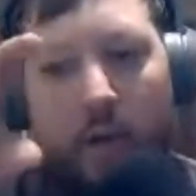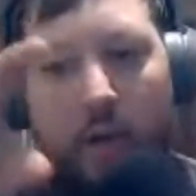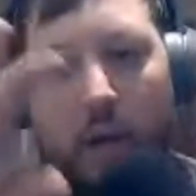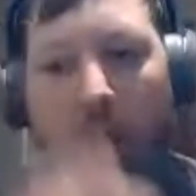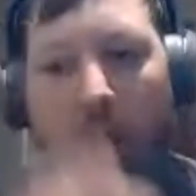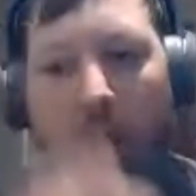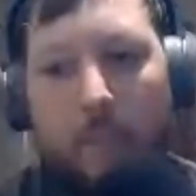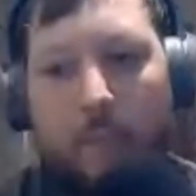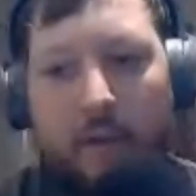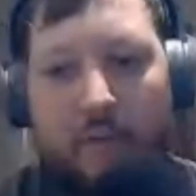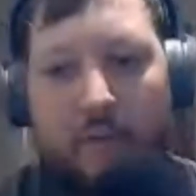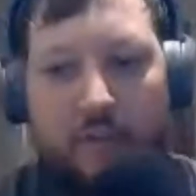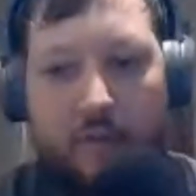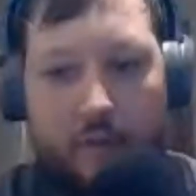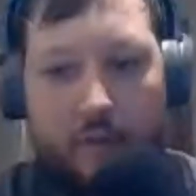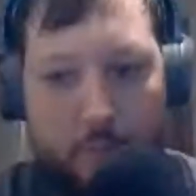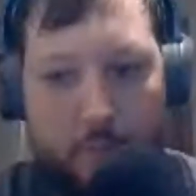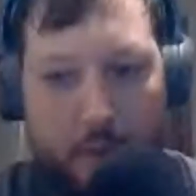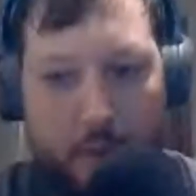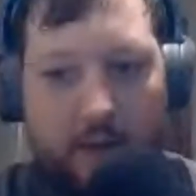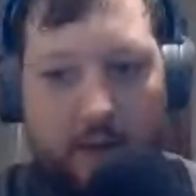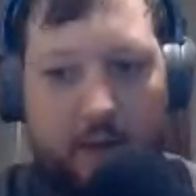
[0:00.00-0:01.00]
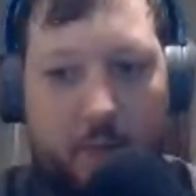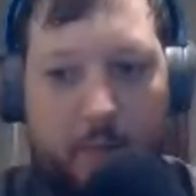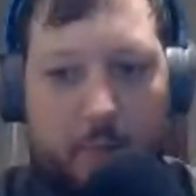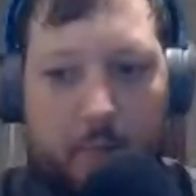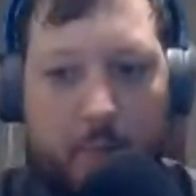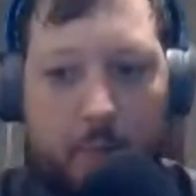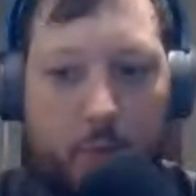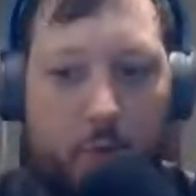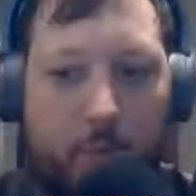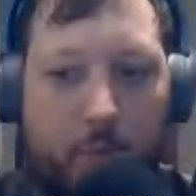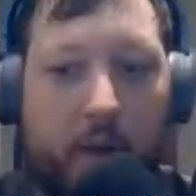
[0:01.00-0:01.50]
Kyle mentioned the Blexit
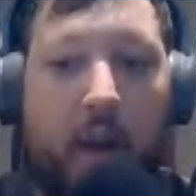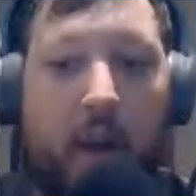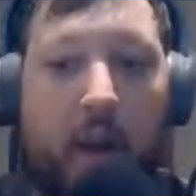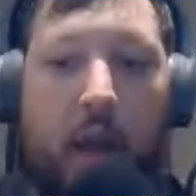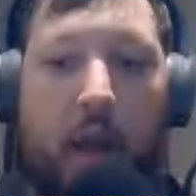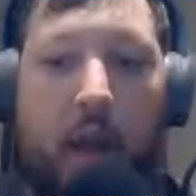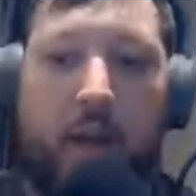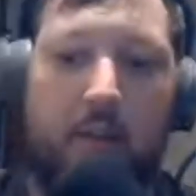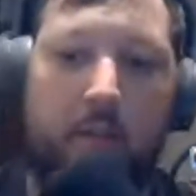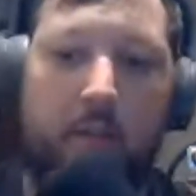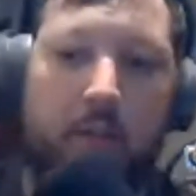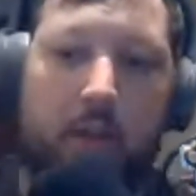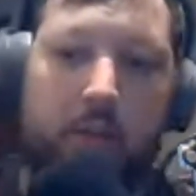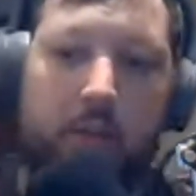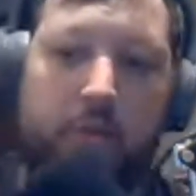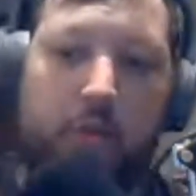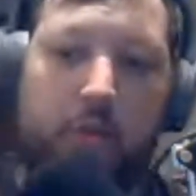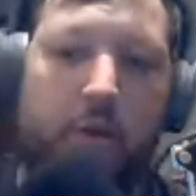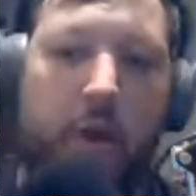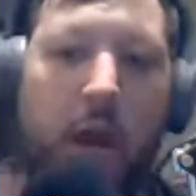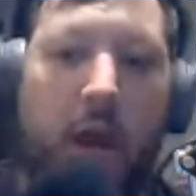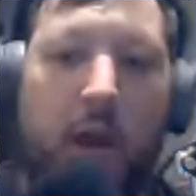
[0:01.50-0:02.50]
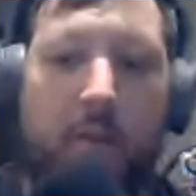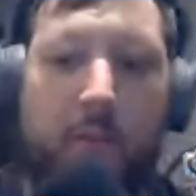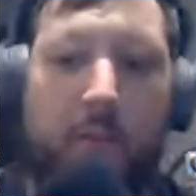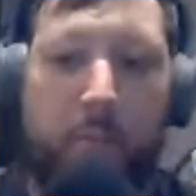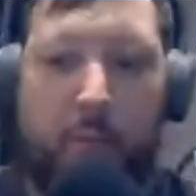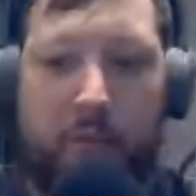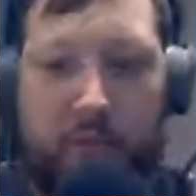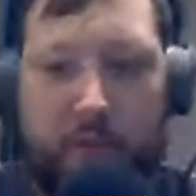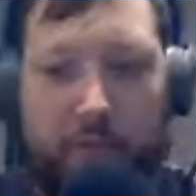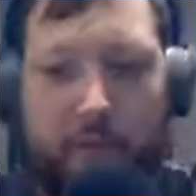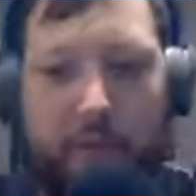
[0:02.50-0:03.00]
movement and that you're not
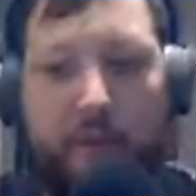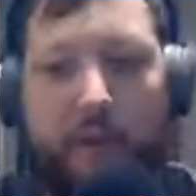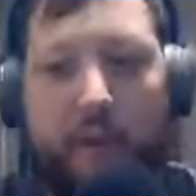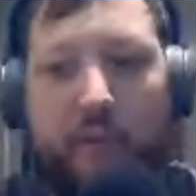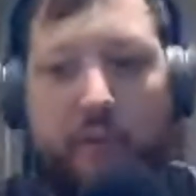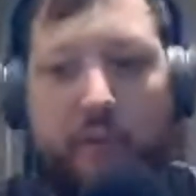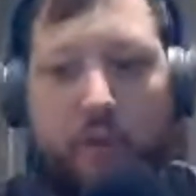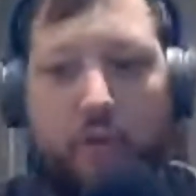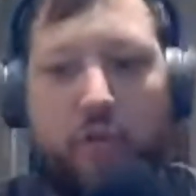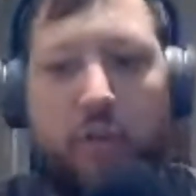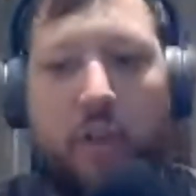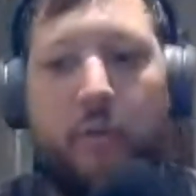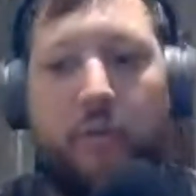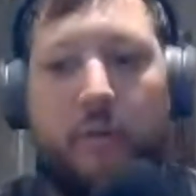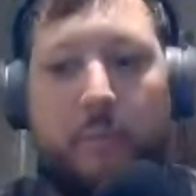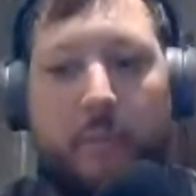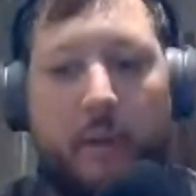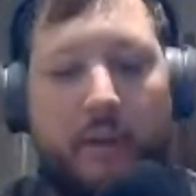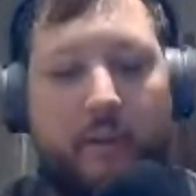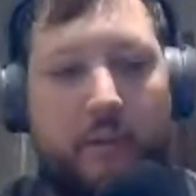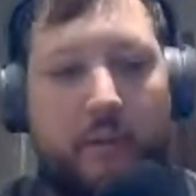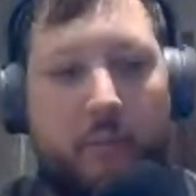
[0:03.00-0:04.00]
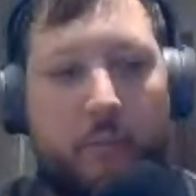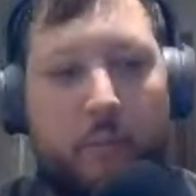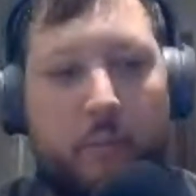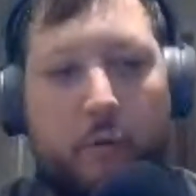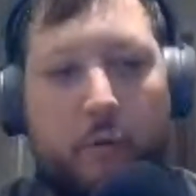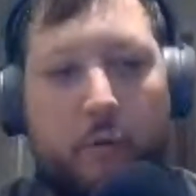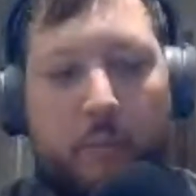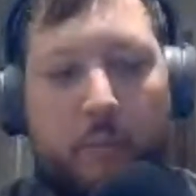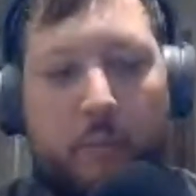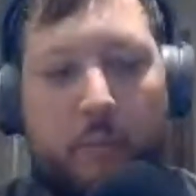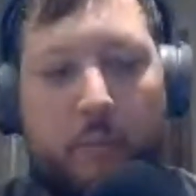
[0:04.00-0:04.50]
specifically associated with the
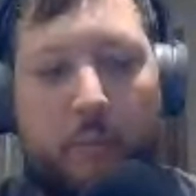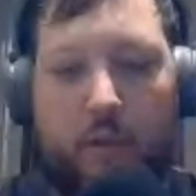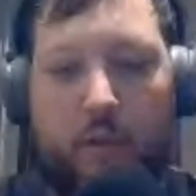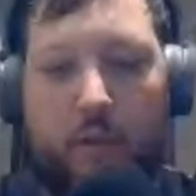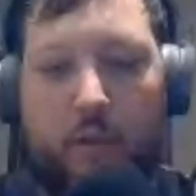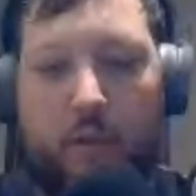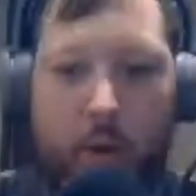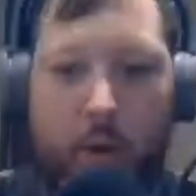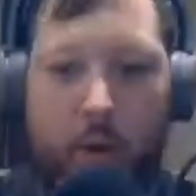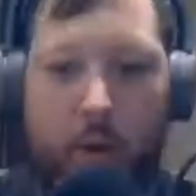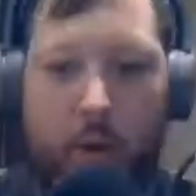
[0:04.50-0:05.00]
Blexit movement.